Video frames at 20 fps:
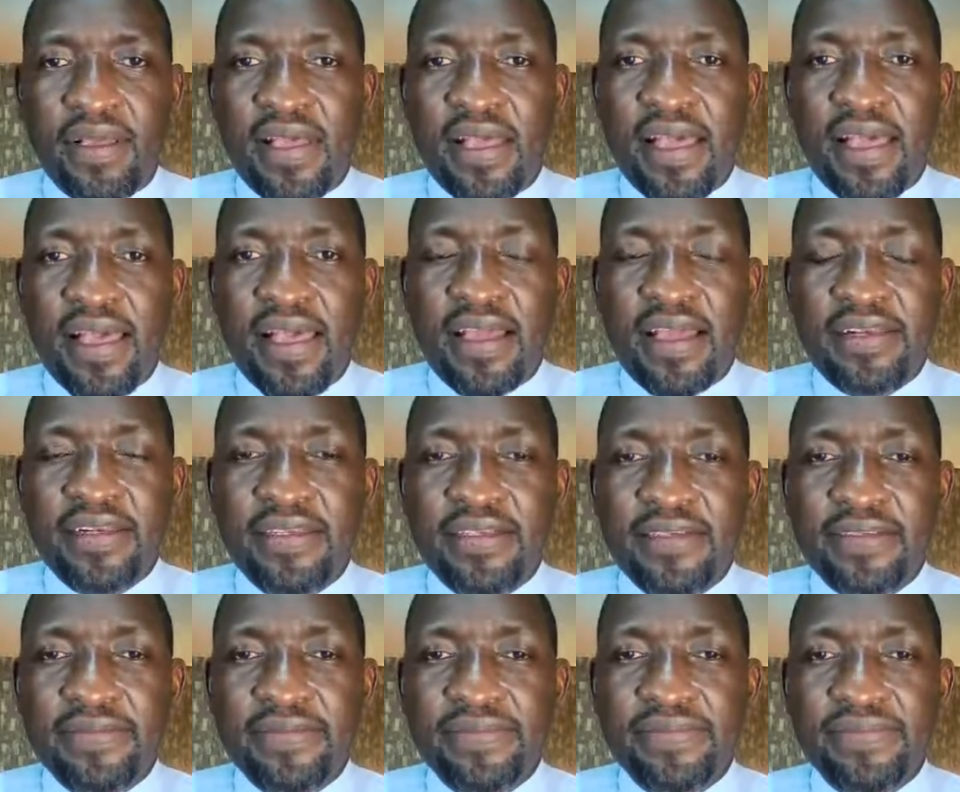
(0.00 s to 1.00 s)

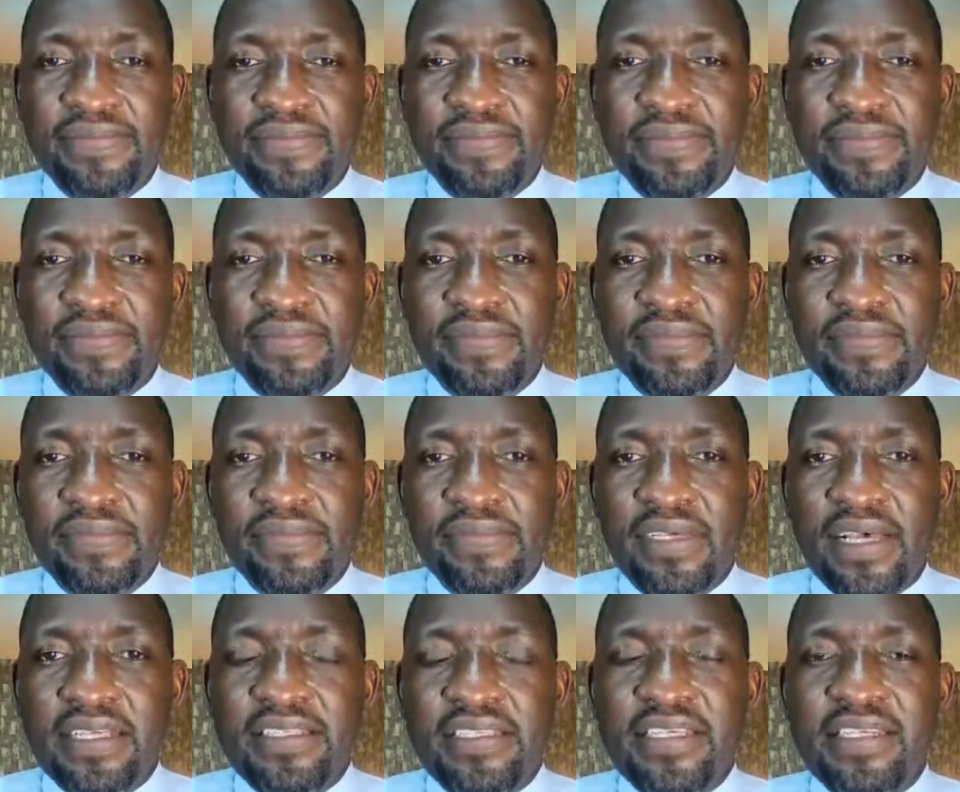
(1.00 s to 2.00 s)
and
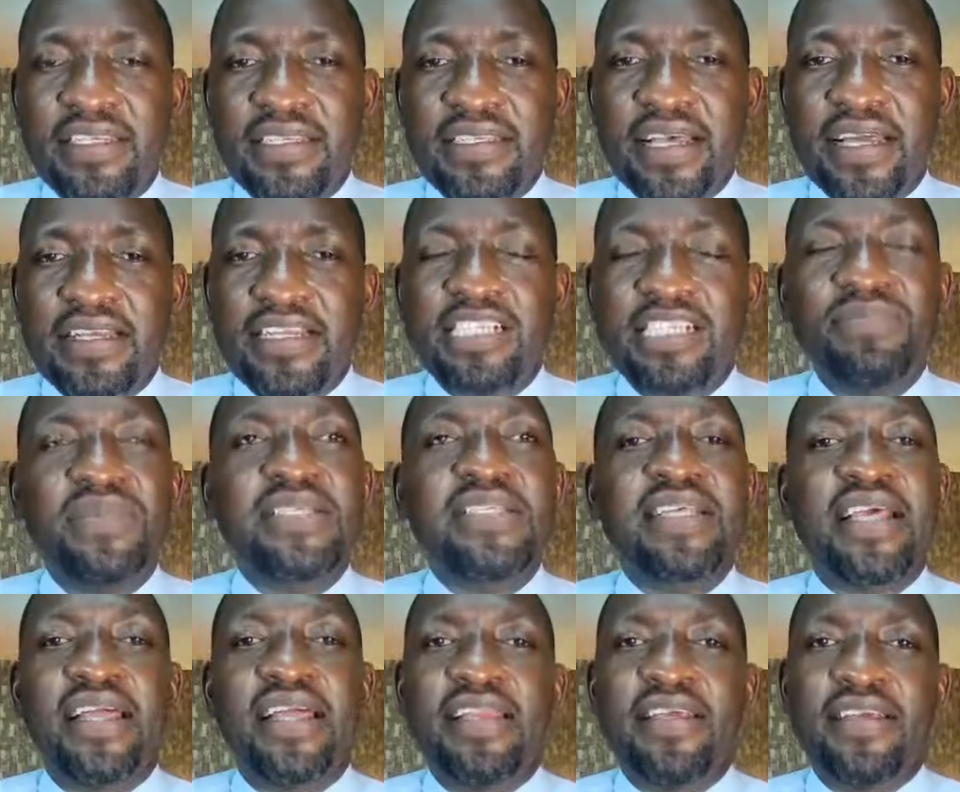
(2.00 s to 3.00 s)
a CT scan is
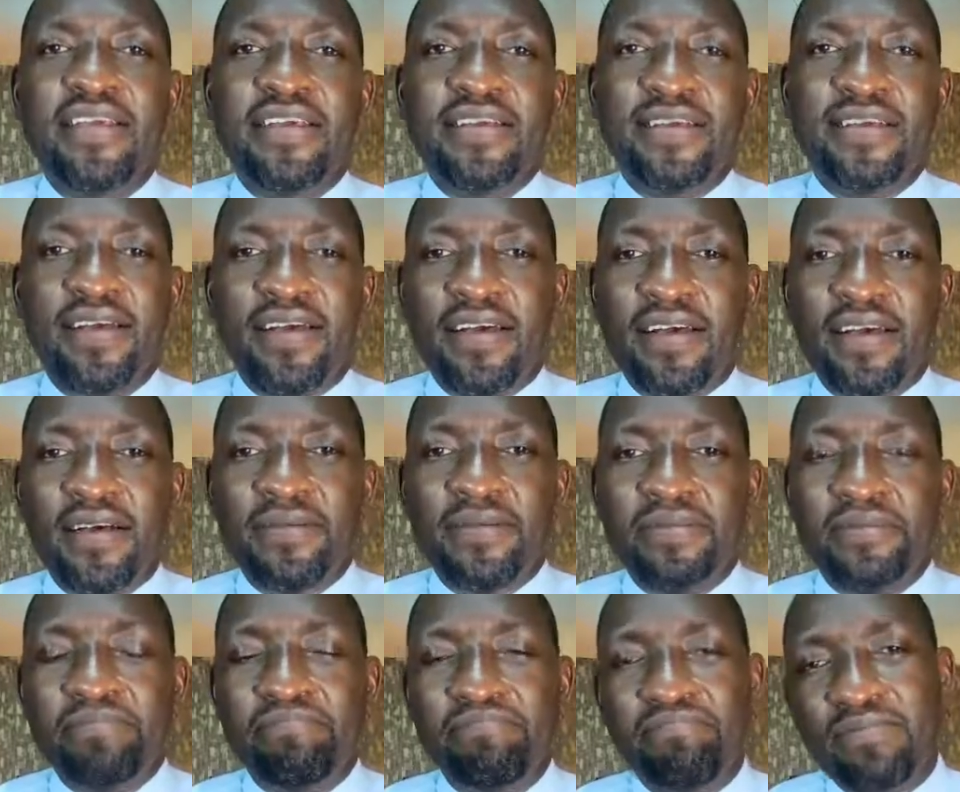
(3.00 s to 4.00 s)
basically
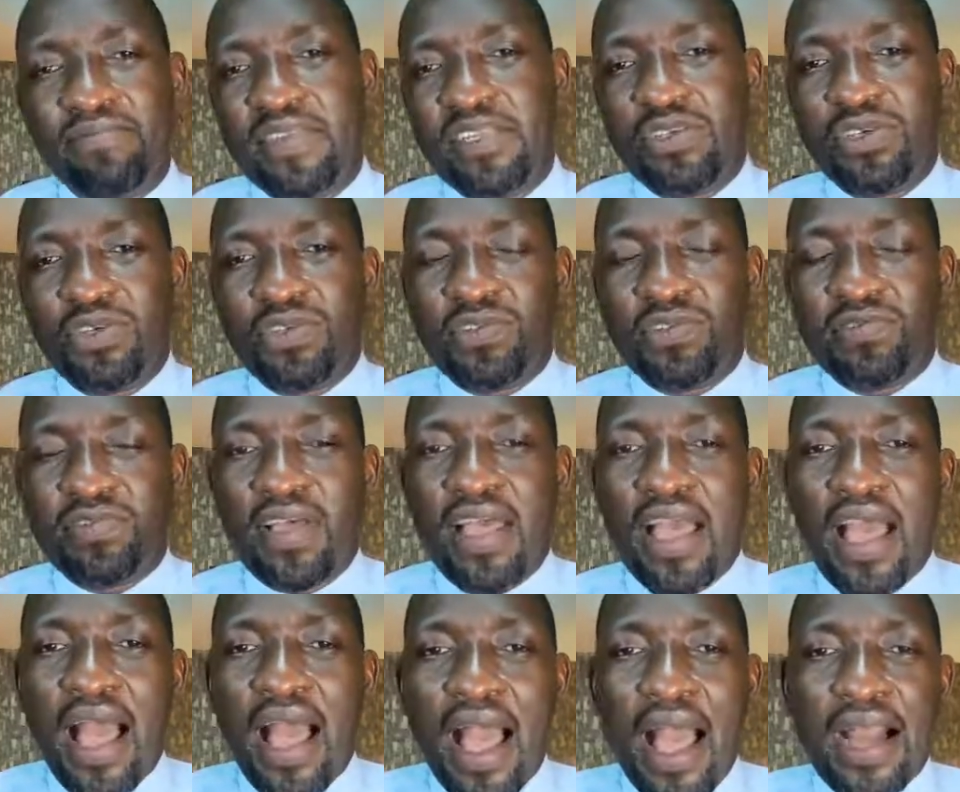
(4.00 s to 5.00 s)
sort of
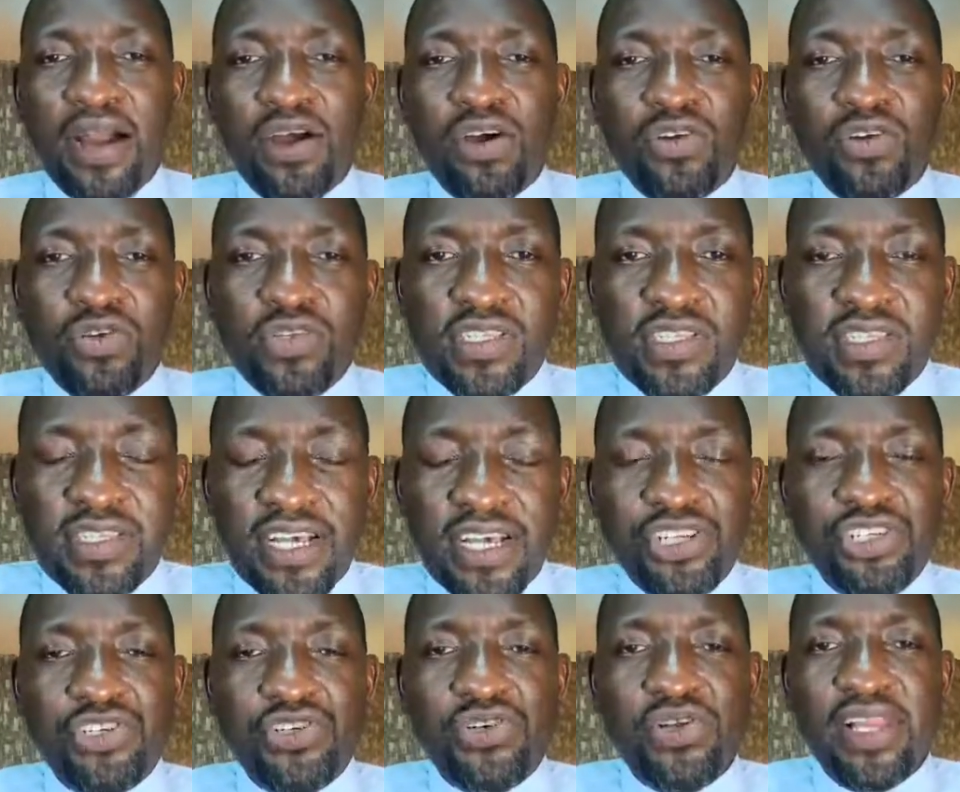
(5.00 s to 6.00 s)
a
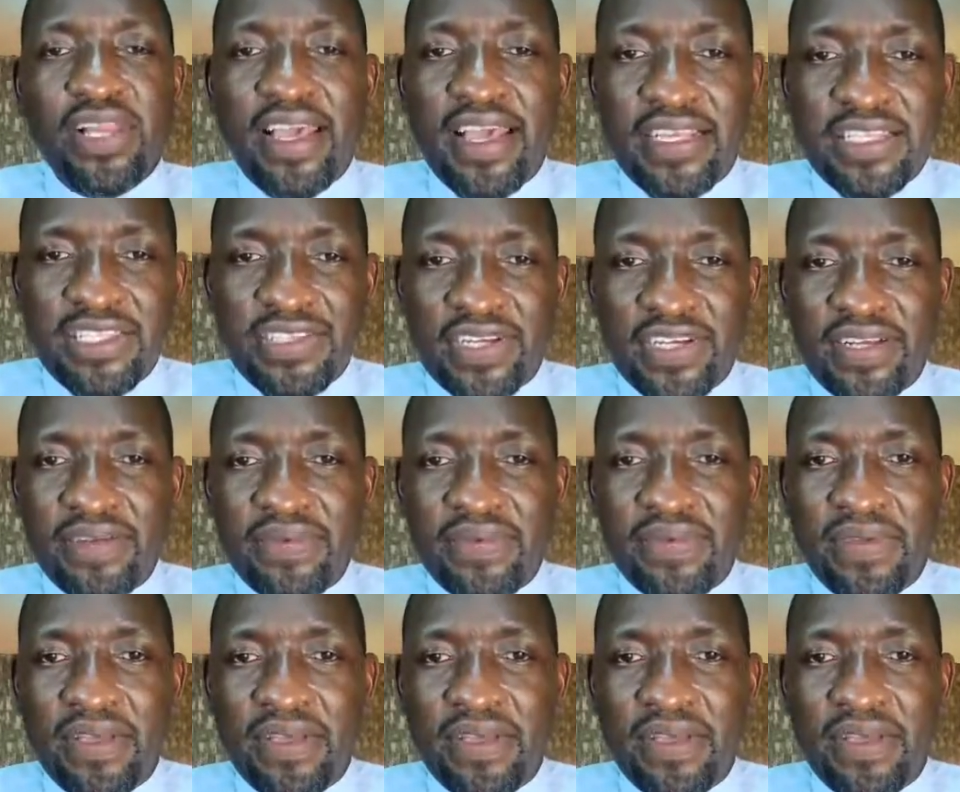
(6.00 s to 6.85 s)
cross-sectional X-ray.